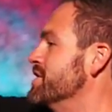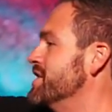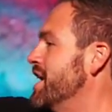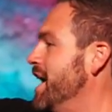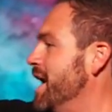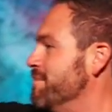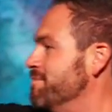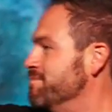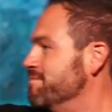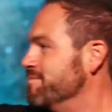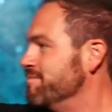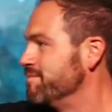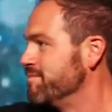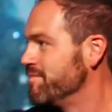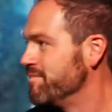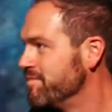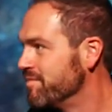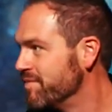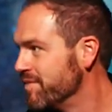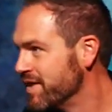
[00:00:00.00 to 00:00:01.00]
time.
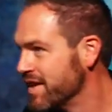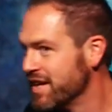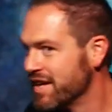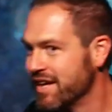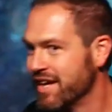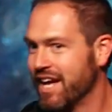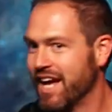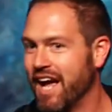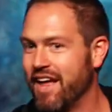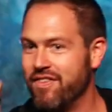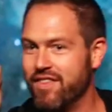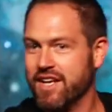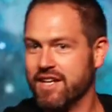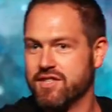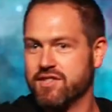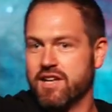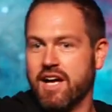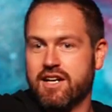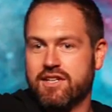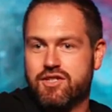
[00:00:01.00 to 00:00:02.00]
And then
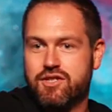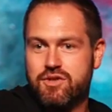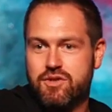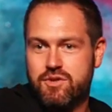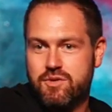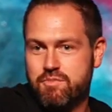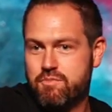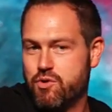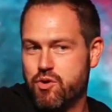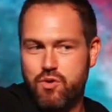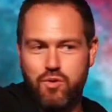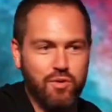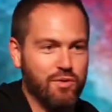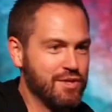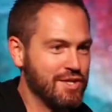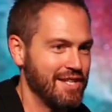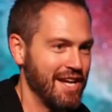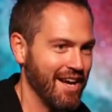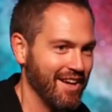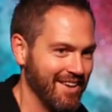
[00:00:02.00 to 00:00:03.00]
it's like smooth
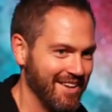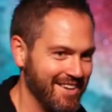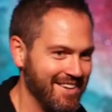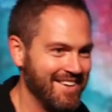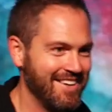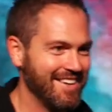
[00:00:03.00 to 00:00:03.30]
sailing.